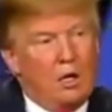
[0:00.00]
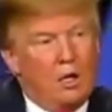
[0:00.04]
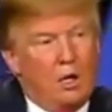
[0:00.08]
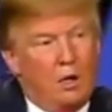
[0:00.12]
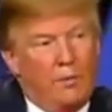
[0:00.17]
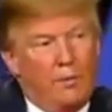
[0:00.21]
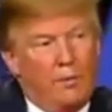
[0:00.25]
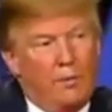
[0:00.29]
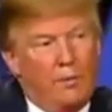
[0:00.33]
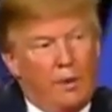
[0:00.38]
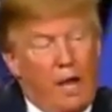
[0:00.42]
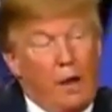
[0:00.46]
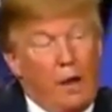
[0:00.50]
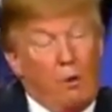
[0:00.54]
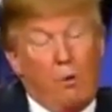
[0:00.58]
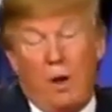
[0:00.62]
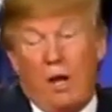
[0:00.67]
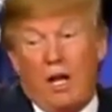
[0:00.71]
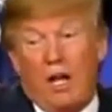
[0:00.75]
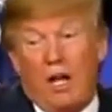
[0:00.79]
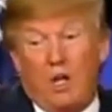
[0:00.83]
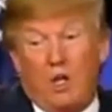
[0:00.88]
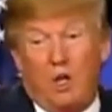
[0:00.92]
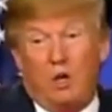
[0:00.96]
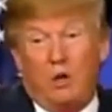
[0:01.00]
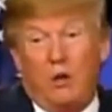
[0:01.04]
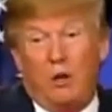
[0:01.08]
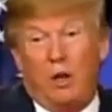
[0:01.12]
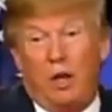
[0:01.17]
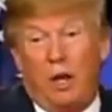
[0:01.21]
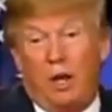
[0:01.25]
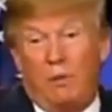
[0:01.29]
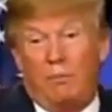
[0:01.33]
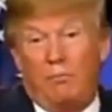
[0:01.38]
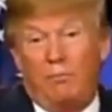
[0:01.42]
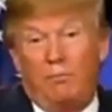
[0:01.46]
And we're going to do that.
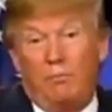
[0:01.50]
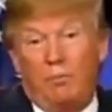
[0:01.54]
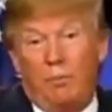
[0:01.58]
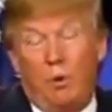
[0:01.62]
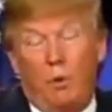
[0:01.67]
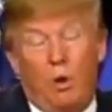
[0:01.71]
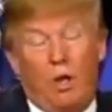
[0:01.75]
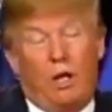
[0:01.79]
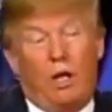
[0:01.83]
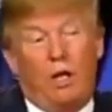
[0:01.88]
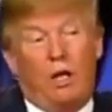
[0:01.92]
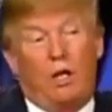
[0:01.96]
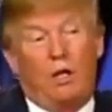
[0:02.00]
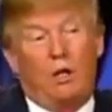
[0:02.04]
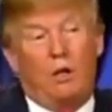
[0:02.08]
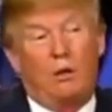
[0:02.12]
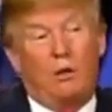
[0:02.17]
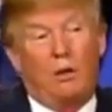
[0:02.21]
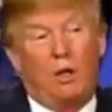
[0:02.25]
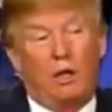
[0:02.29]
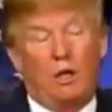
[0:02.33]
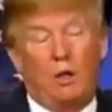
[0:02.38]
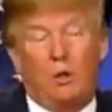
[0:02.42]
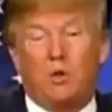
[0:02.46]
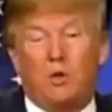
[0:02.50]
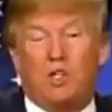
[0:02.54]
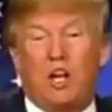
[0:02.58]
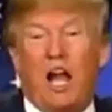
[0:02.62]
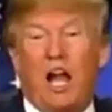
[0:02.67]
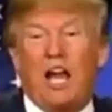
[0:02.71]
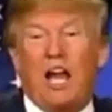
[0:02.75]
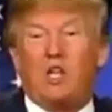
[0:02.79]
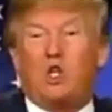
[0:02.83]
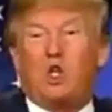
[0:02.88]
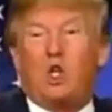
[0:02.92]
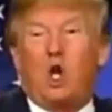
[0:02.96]
We're going to do that. There was a guy,
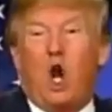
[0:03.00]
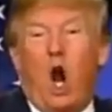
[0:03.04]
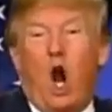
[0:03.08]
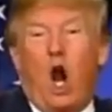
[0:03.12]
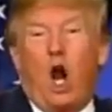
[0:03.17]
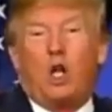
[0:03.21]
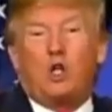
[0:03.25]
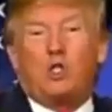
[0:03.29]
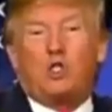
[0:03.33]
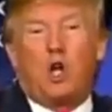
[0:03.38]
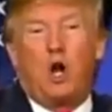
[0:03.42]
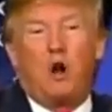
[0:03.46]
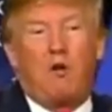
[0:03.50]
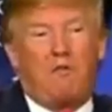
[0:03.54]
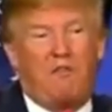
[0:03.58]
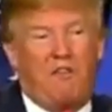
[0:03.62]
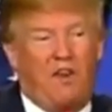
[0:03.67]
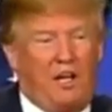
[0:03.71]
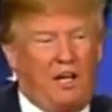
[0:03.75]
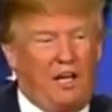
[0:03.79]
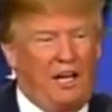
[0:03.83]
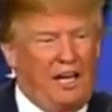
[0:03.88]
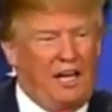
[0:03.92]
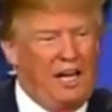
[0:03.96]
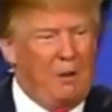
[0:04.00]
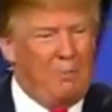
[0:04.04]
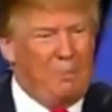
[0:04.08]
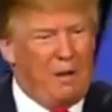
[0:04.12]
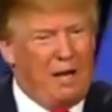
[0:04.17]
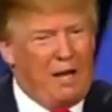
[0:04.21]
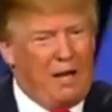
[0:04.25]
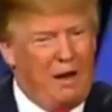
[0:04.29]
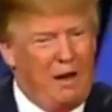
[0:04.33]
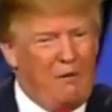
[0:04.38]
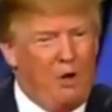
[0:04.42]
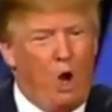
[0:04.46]
Charles O. Finley. Anybody
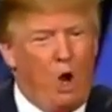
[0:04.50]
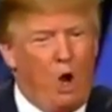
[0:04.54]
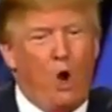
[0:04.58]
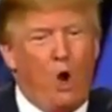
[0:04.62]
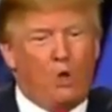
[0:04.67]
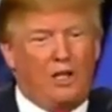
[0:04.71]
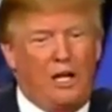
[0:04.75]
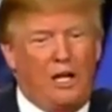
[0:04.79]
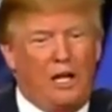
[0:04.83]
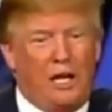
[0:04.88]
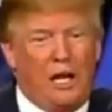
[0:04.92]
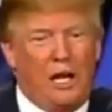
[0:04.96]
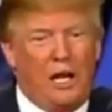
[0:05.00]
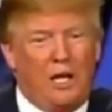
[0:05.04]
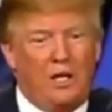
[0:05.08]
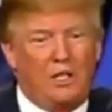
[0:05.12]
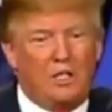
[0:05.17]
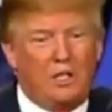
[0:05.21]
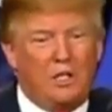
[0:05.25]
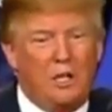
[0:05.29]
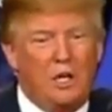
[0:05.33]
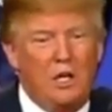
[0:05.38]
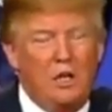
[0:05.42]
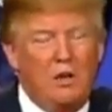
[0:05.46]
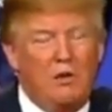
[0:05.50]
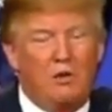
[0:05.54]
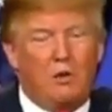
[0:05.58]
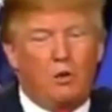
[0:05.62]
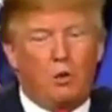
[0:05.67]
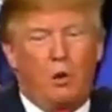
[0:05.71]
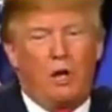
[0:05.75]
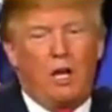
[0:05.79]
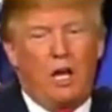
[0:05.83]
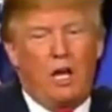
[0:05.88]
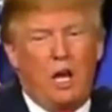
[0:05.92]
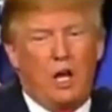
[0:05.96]
ever? Oakland A's. 3
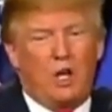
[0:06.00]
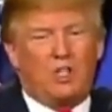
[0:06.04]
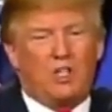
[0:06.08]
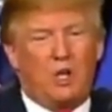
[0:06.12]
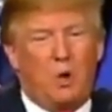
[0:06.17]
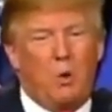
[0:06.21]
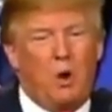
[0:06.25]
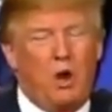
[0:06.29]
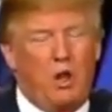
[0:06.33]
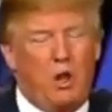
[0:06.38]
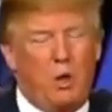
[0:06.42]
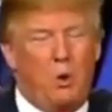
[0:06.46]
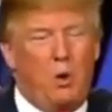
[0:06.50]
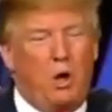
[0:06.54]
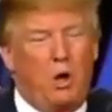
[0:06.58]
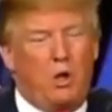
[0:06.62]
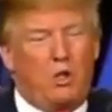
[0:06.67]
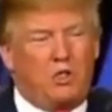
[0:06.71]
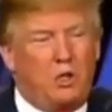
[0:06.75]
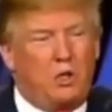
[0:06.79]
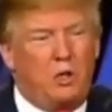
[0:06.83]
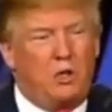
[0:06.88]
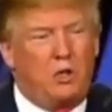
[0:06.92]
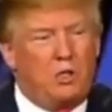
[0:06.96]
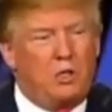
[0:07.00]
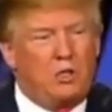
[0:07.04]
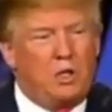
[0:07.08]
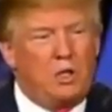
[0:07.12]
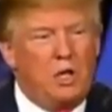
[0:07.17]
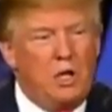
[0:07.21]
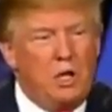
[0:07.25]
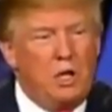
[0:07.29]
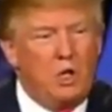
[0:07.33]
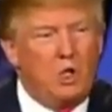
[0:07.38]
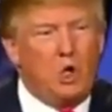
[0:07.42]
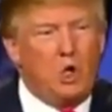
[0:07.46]
years he won the World Series.
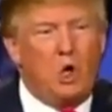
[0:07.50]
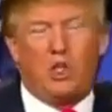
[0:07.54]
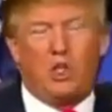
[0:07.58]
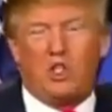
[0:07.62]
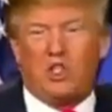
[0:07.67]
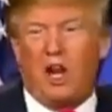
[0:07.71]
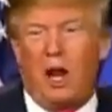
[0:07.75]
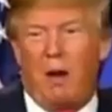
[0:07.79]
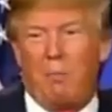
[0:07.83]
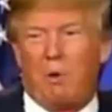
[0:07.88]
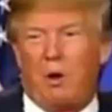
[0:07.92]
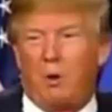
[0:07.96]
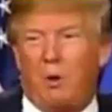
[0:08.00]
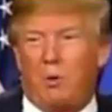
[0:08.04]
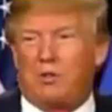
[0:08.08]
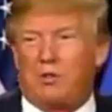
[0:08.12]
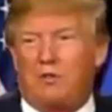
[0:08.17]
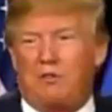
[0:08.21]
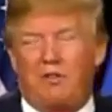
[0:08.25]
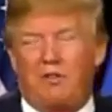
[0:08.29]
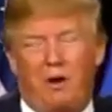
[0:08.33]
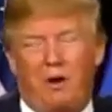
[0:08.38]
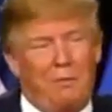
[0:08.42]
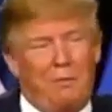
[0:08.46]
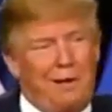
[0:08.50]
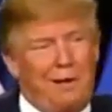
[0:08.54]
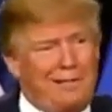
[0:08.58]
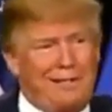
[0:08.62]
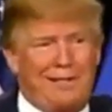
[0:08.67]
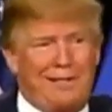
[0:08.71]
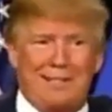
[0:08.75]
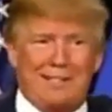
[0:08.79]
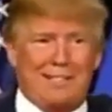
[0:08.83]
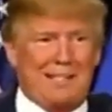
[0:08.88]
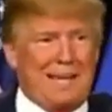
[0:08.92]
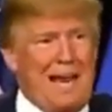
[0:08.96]
George Steinbrenner was a friend of mine. I said,
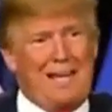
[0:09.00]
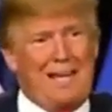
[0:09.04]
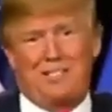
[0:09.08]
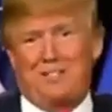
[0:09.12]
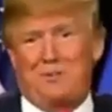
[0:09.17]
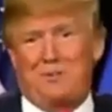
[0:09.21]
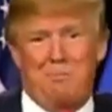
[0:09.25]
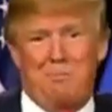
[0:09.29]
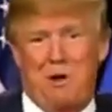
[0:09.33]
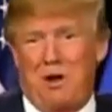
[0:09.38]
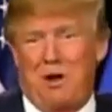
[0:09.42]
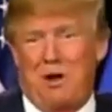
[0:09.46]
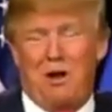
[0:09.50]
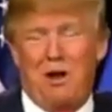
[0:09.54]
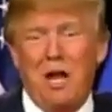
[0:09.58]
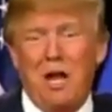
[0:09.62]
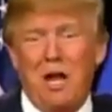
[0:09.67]
this guy is a murder.